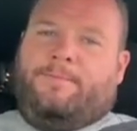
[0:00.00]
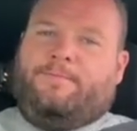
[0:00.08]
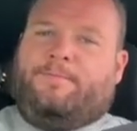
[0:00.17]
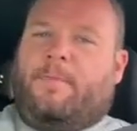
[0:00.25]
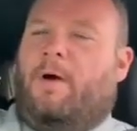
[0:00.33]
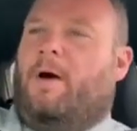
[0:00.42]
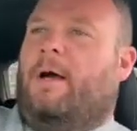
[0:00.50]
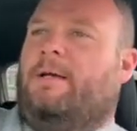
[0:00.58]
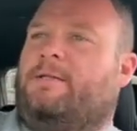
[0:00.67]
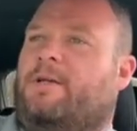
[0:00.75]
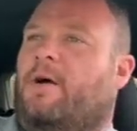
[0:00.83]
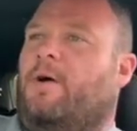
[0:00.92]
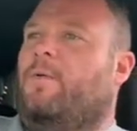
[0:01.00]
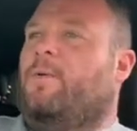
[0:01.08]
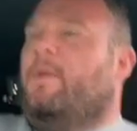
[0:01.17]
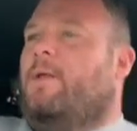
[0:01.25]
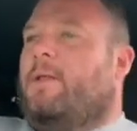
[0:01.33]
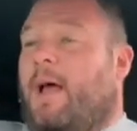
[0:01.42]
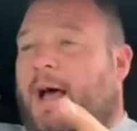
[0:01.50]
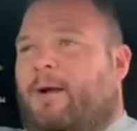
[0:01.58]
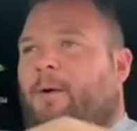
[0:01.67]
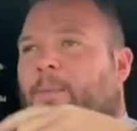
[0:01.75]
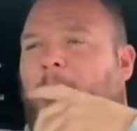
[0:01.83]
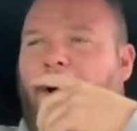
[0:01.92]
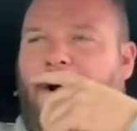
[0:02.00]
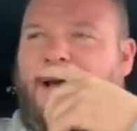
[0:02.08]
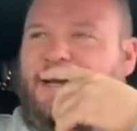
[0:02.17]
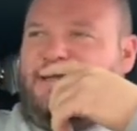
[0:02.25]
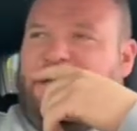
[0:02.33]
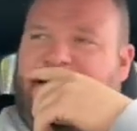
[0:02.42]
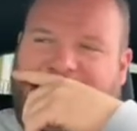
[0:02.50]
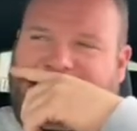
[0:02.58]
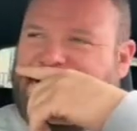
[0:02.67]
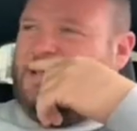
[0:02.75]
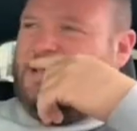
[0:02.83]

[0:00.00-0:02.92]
All right, so Aqua Park, Essex,